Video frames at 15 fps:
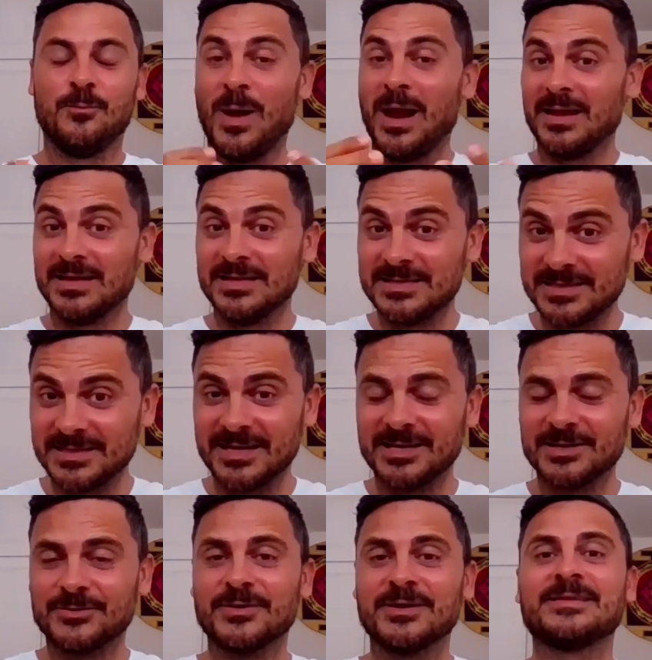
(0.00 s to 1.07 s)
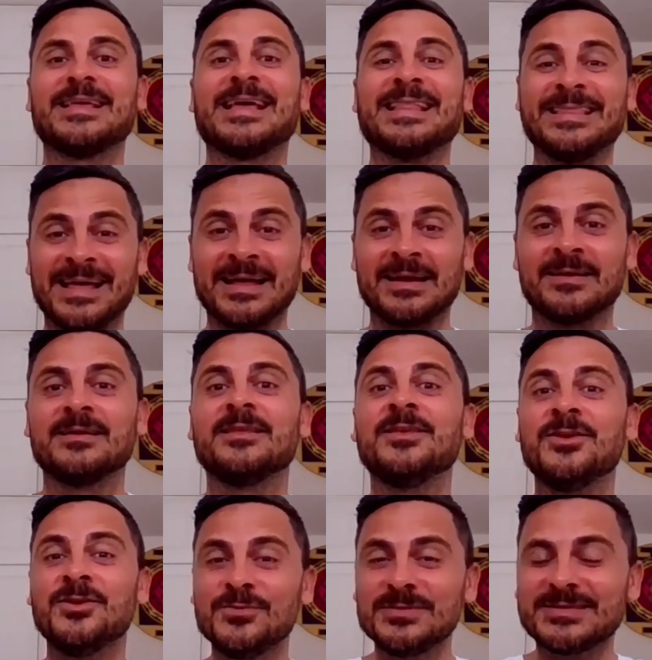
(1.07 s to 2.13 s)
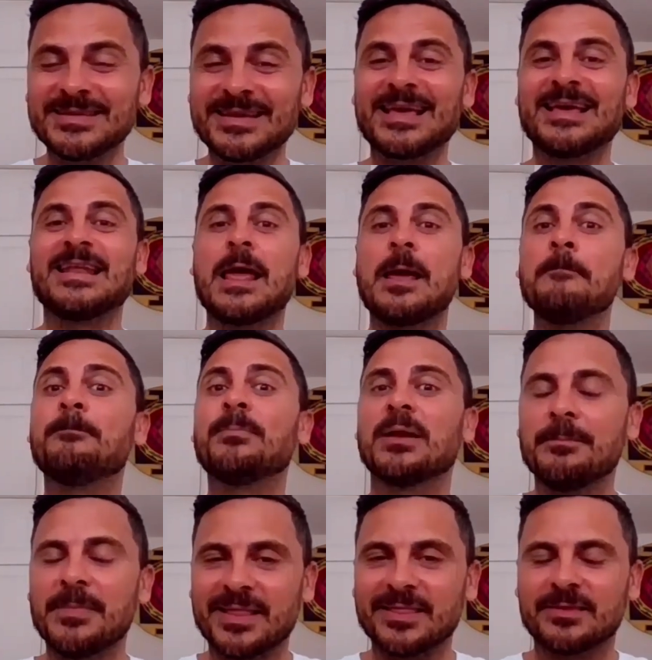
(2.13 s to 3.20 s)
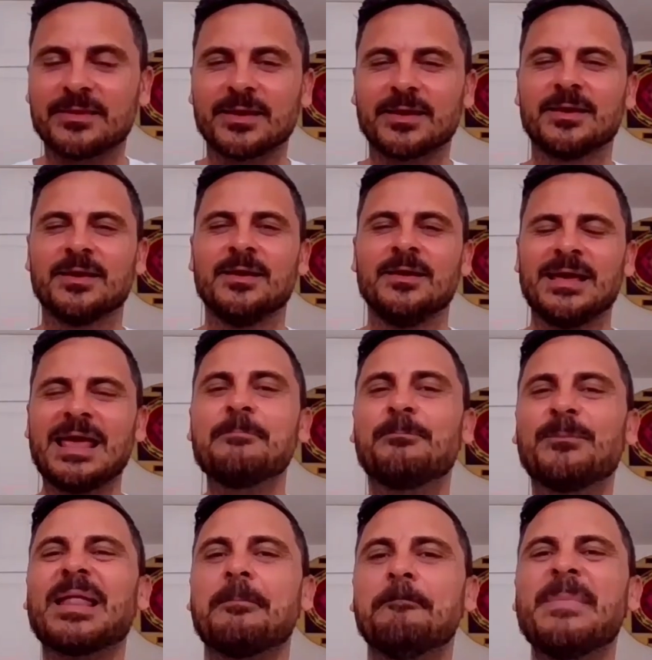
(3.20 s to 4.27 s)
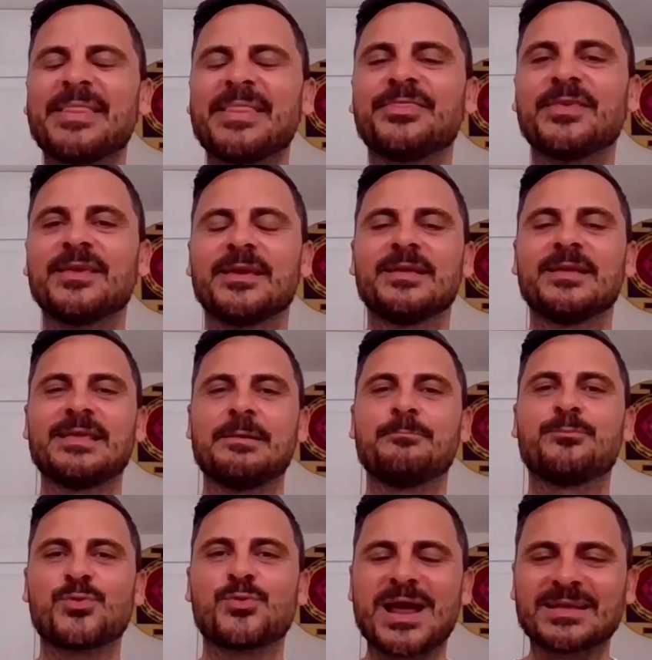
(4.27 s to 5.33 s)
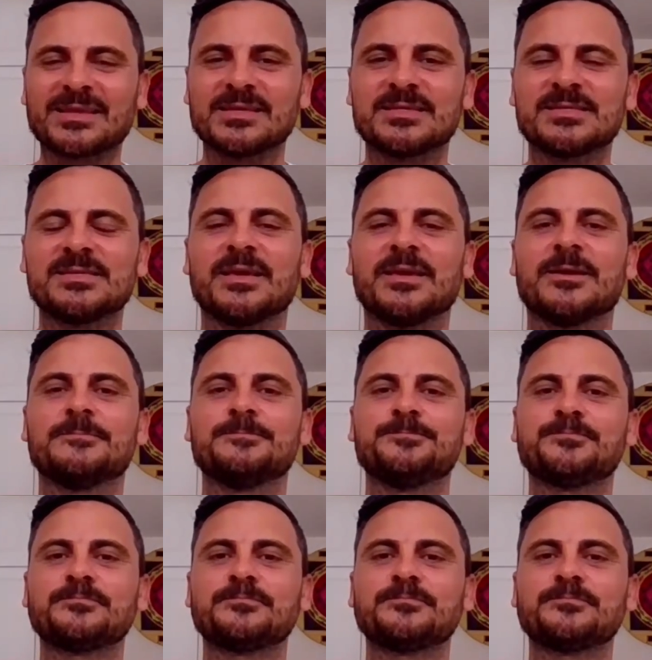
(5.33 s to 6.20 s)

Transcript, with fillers: while listening to it and then using and implementing implementing it and practicing